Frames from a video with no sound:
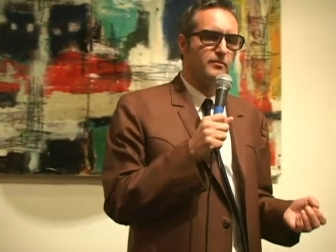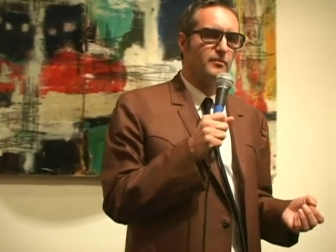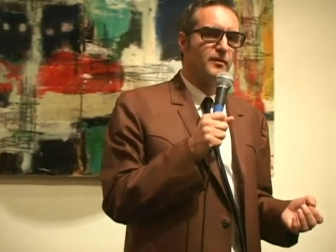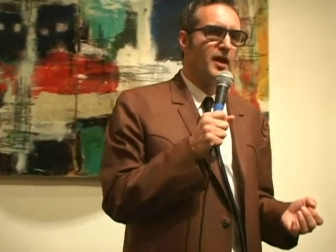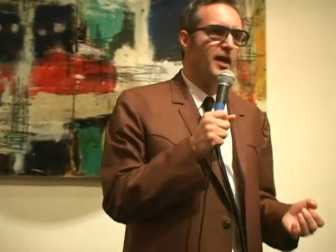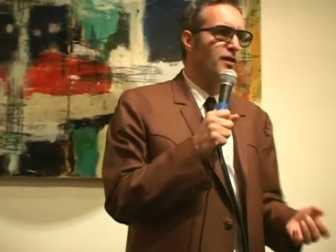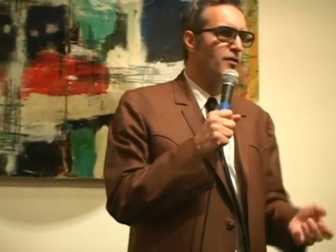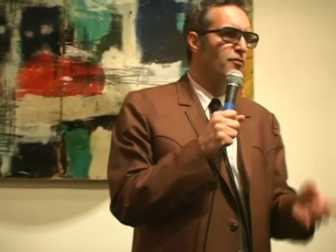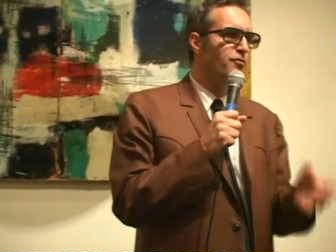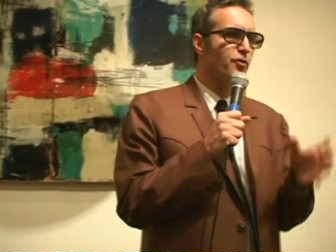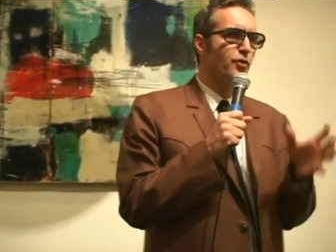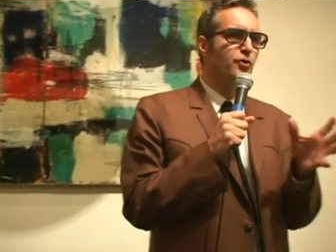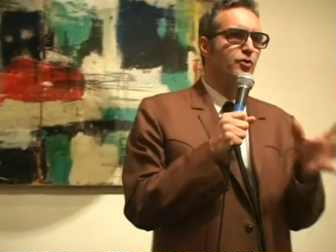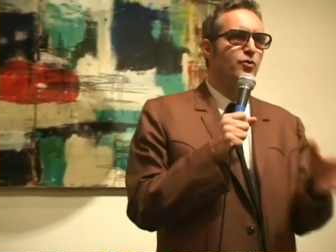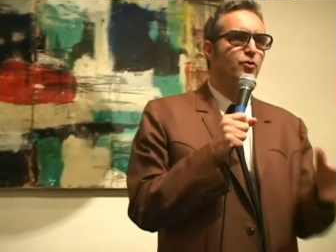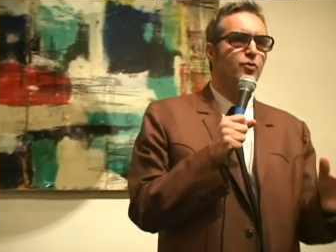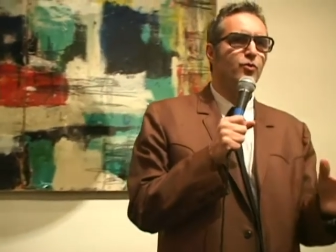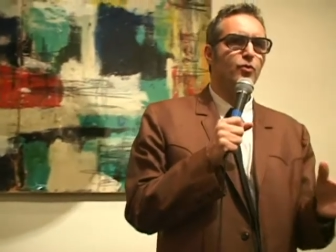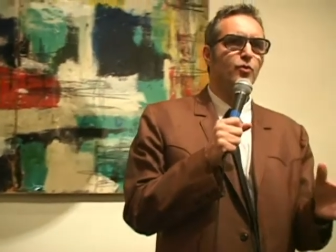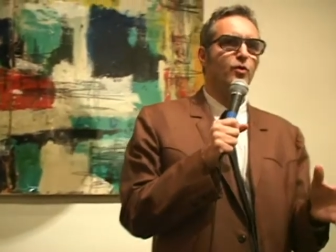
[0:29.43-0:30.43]
And for
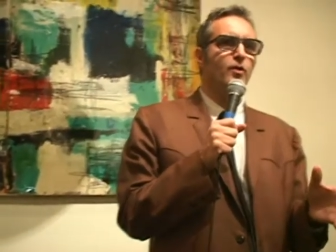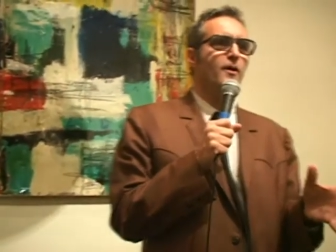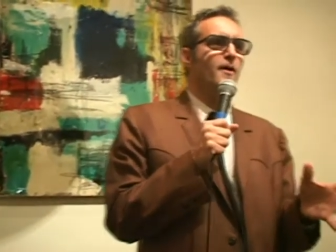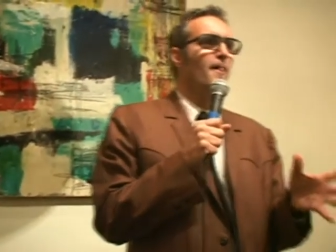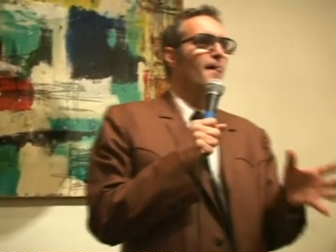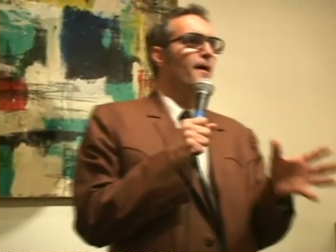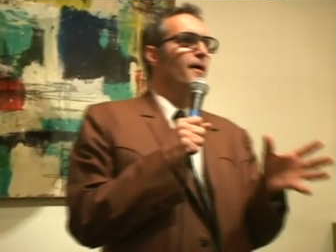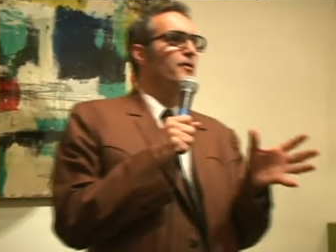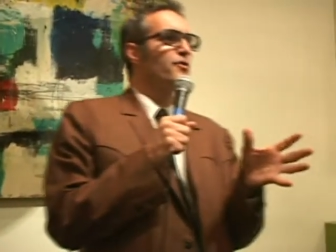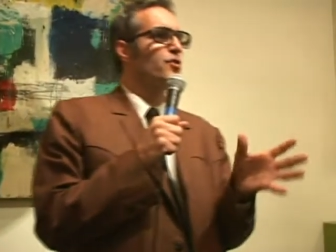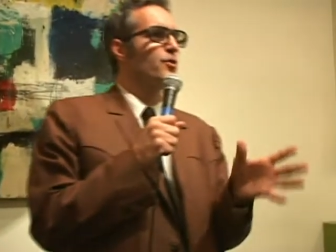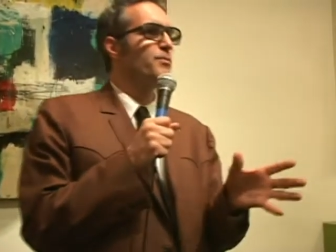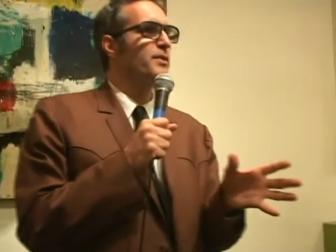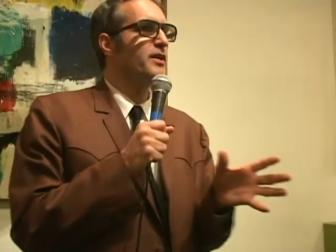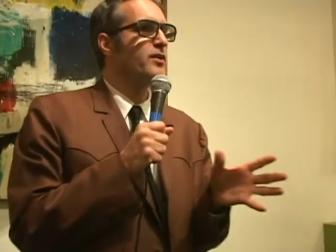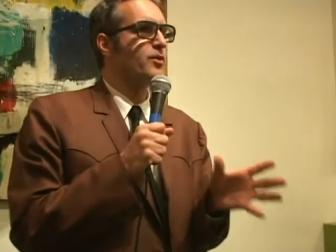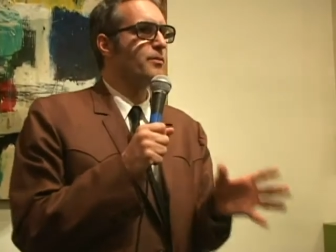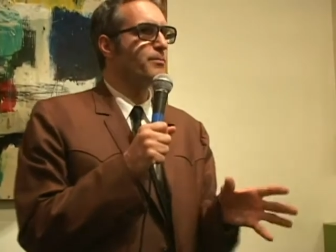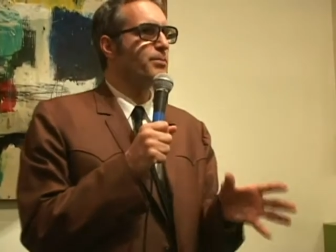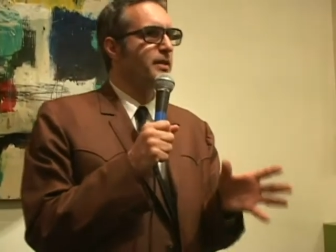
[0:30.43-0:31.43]
you to be
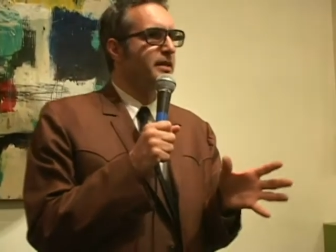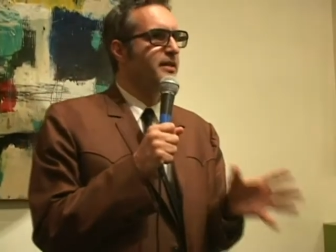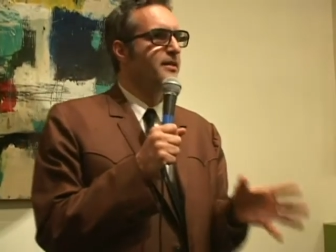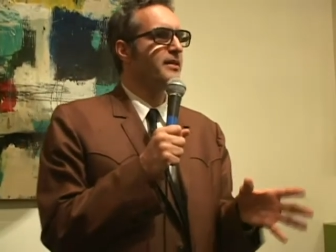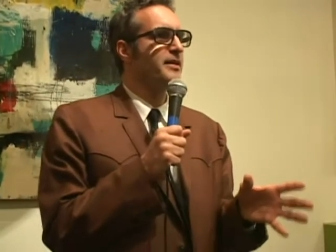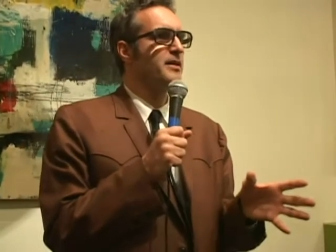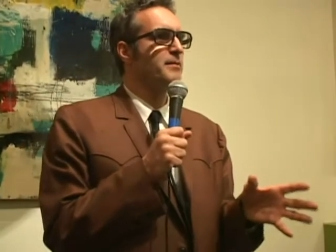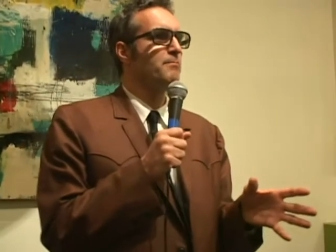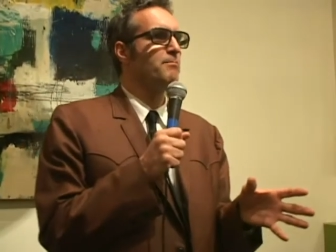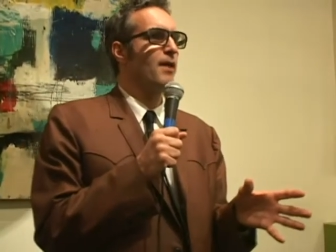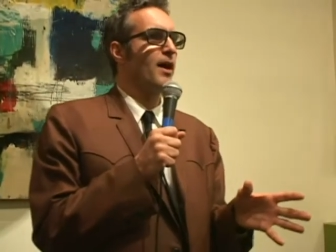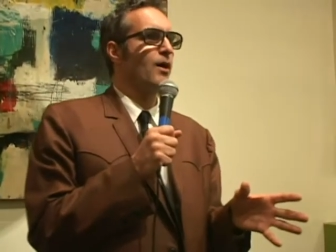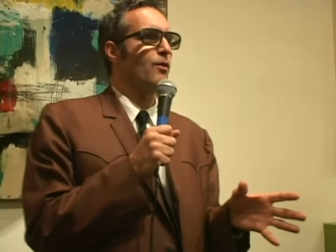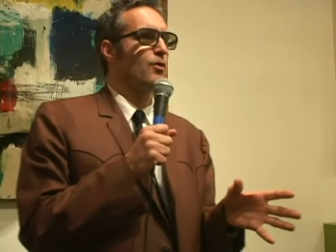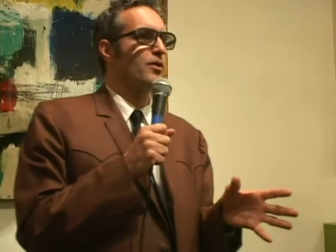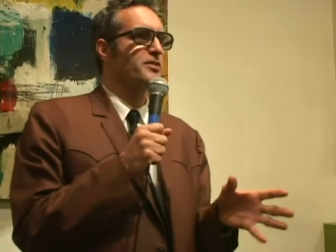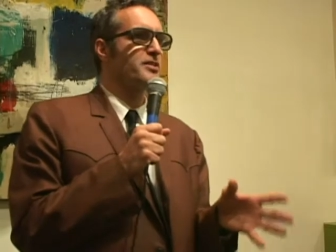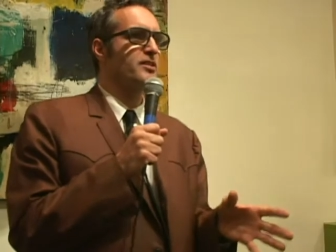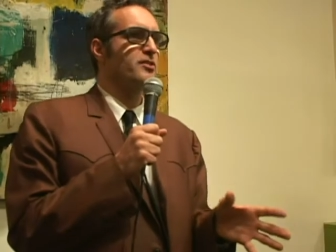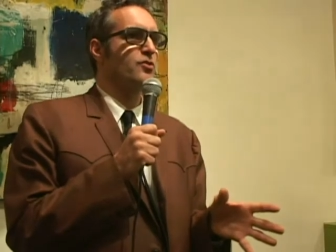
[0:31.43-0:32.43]
completely
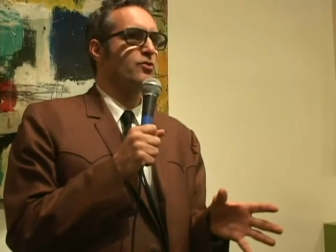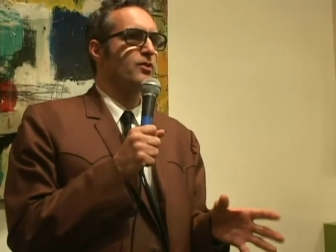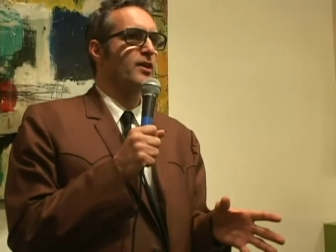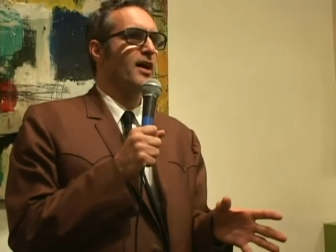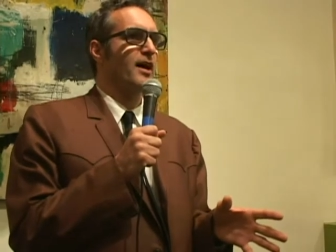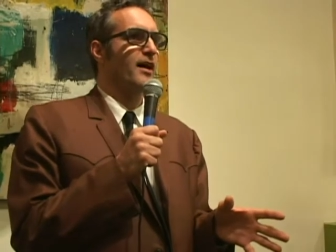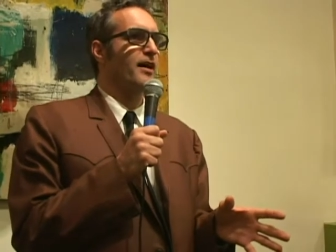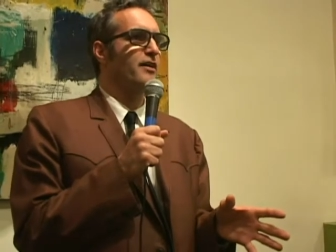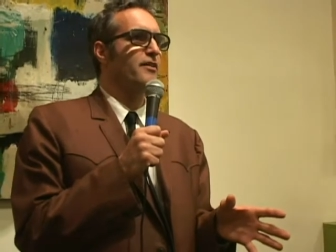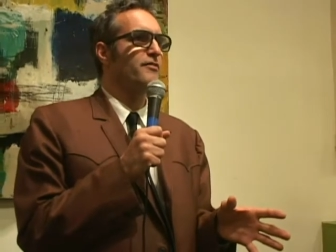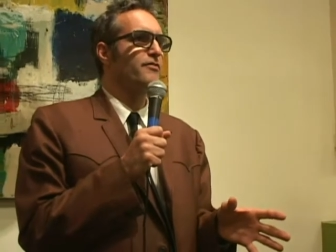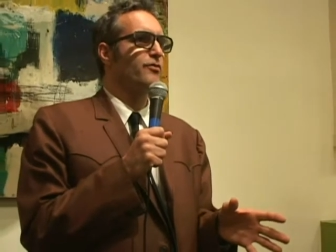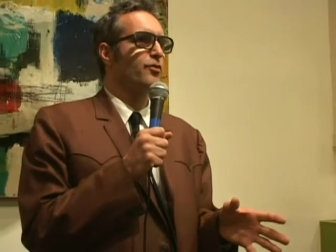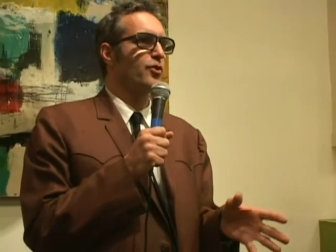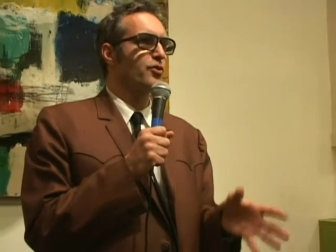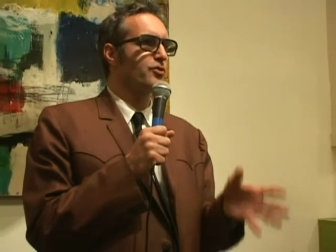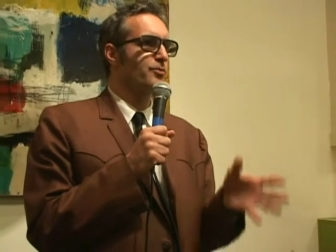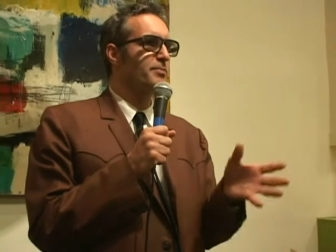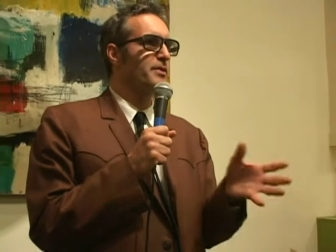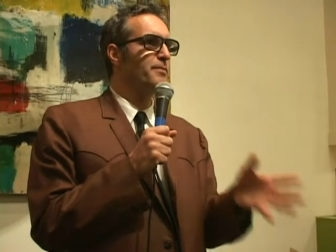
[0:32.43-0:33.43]
empowered in your life, or
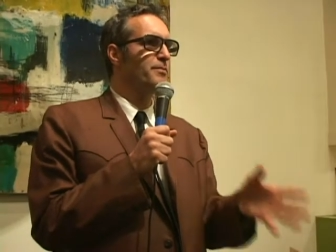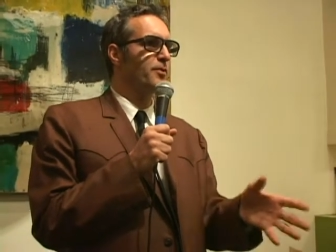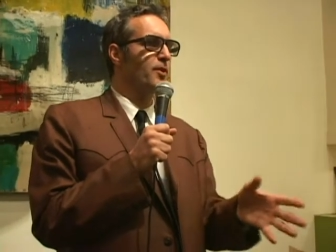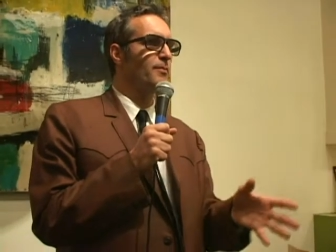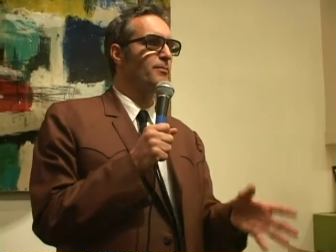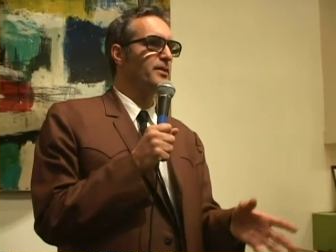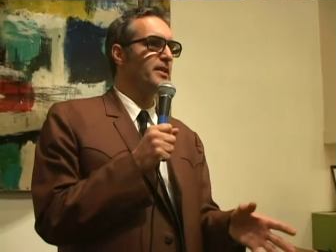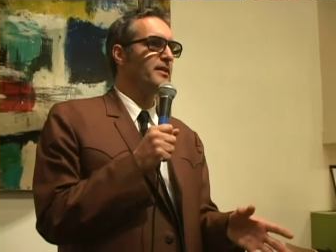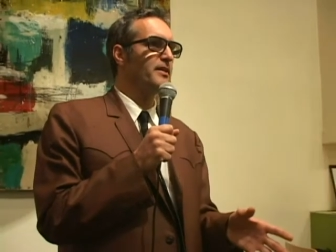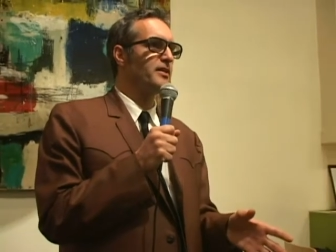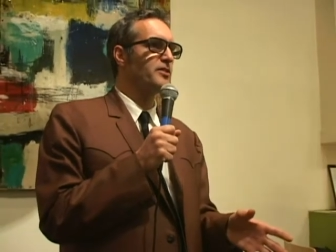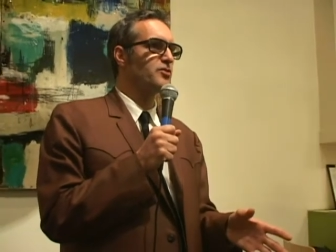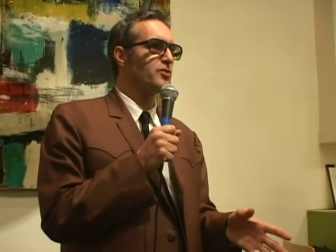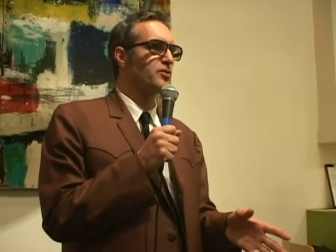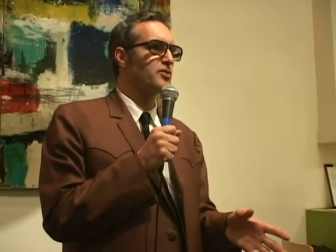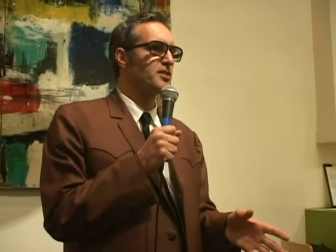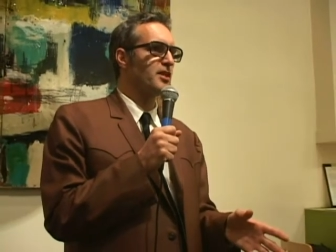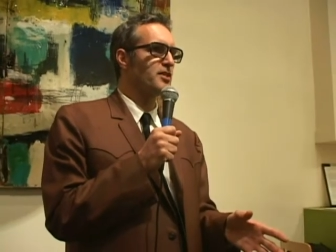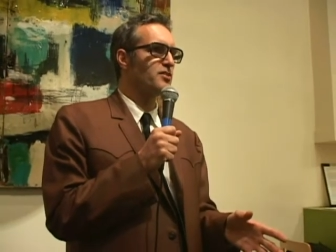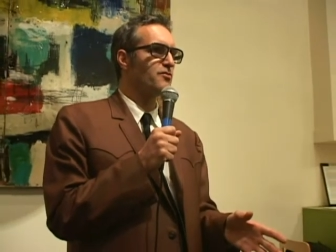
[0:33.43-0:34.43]
to be completely
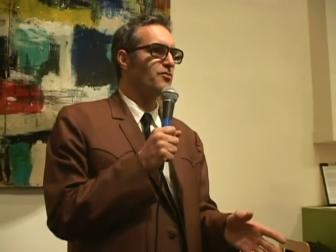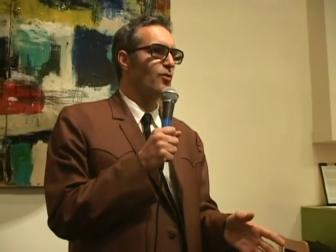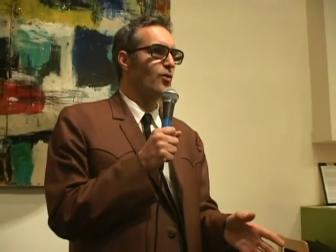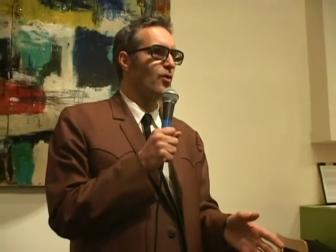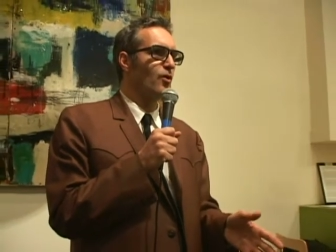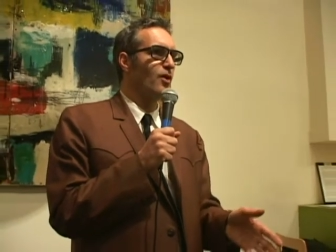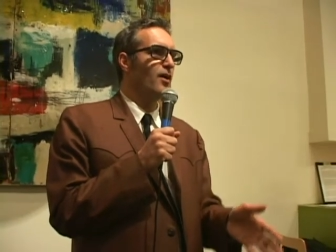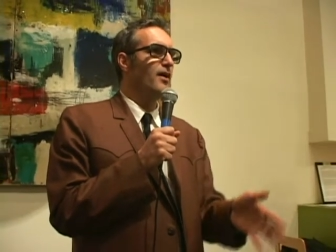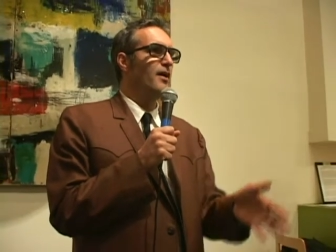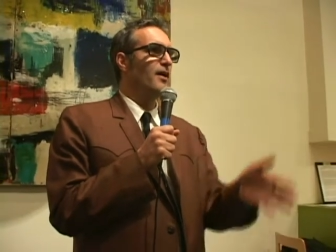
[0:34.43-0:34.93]
successful,